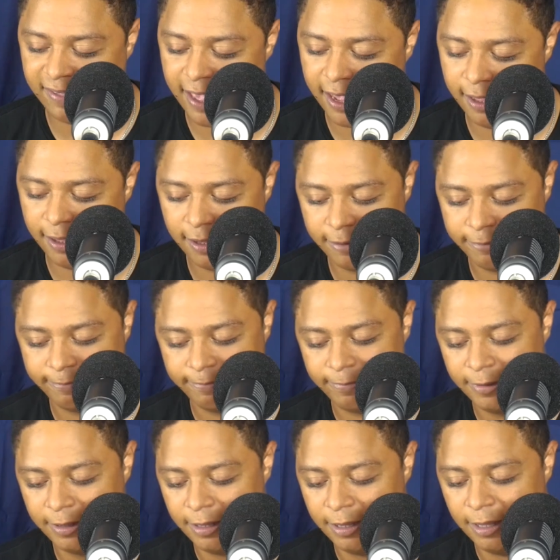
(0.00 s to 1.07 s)
like,
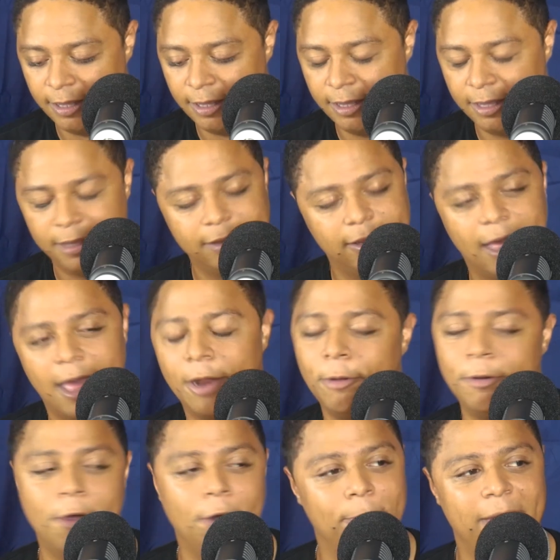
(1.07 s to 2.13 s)
"I
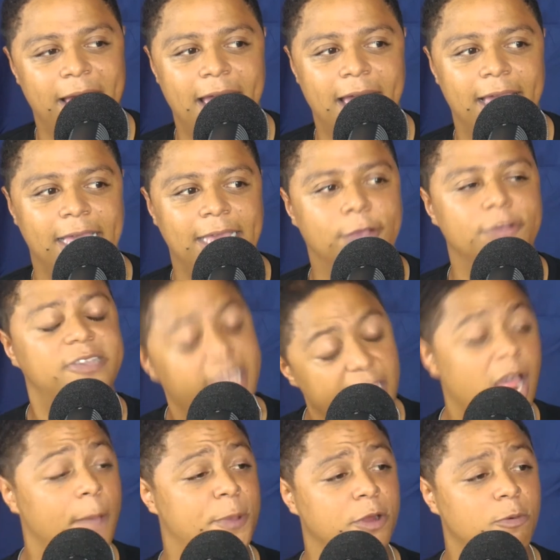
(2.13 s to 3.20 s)
don't know, man." And he goes,
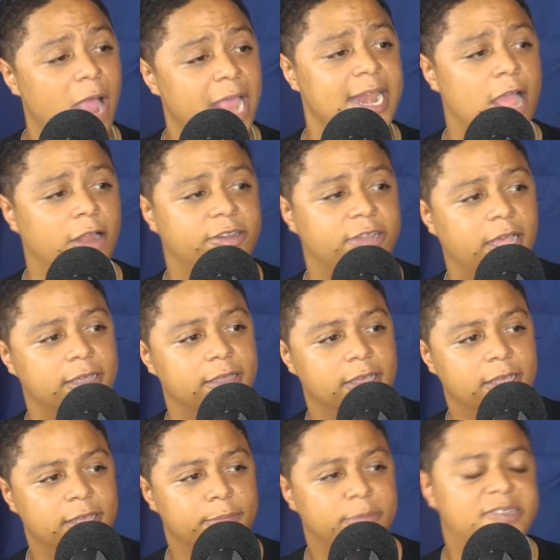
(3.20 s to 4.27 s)
"Get up here right now, Duck.
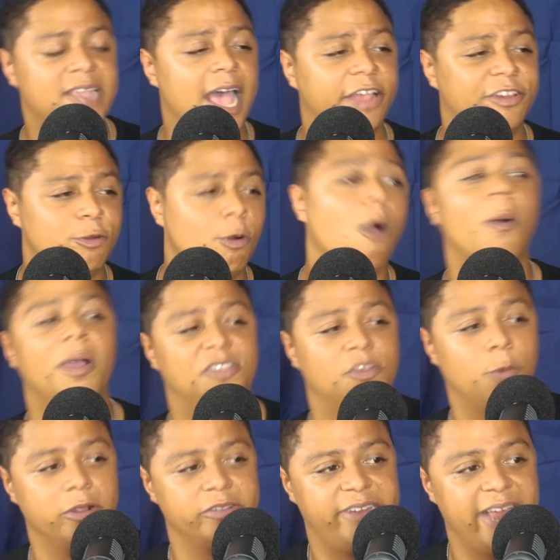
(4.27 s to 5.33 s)
Besides, you're always the
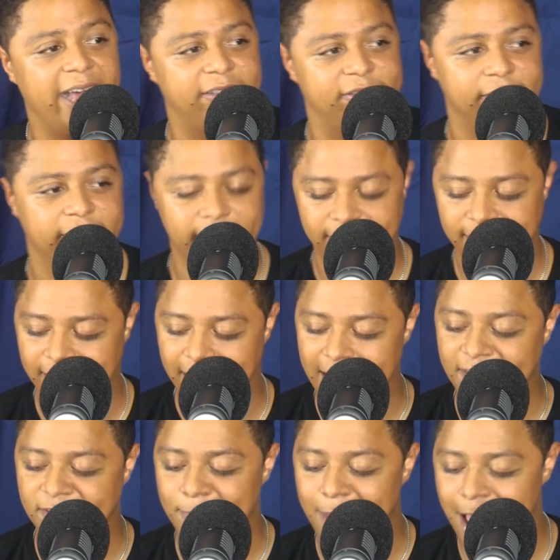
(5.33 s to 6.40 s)
worst dancer." And
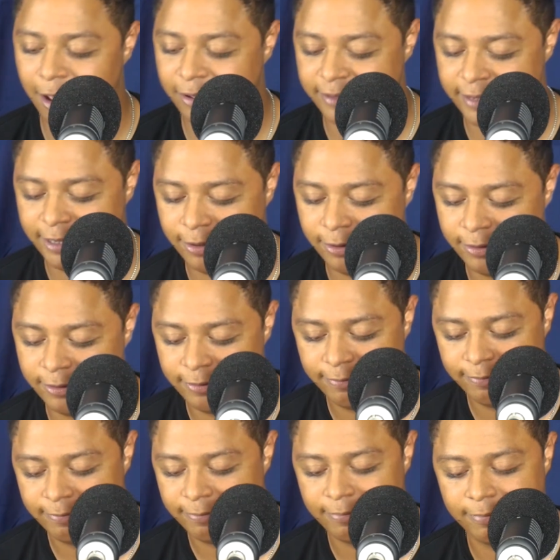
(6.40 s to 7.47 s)
he smiles, and he goes,
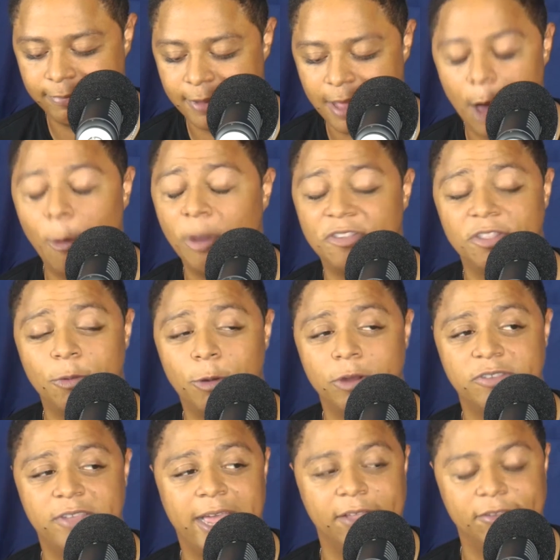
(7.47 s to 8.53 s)
"I wasn't the
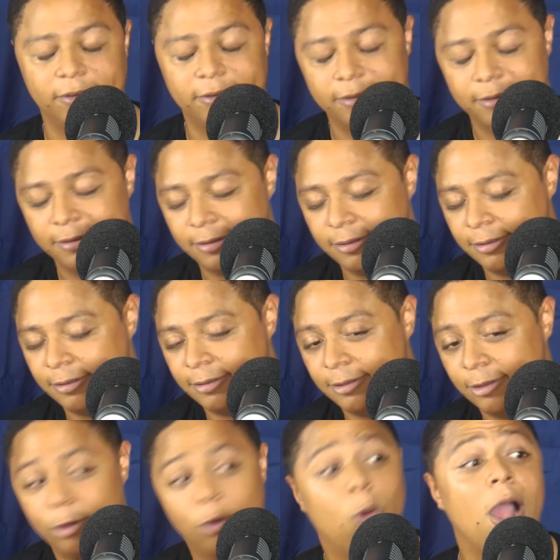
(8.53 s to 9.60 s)
worst dancer.
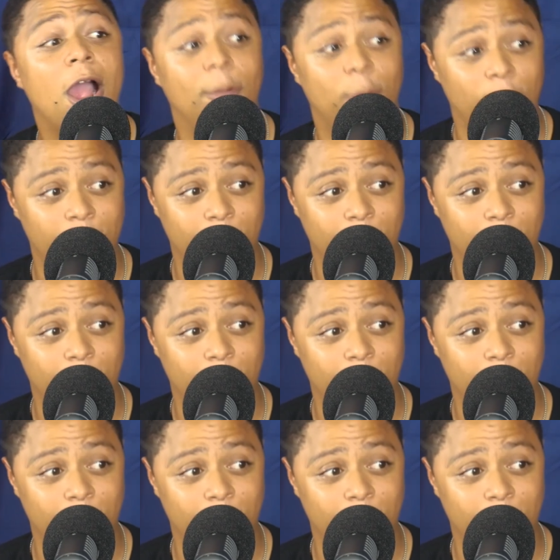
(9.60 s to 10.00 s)
Choir boy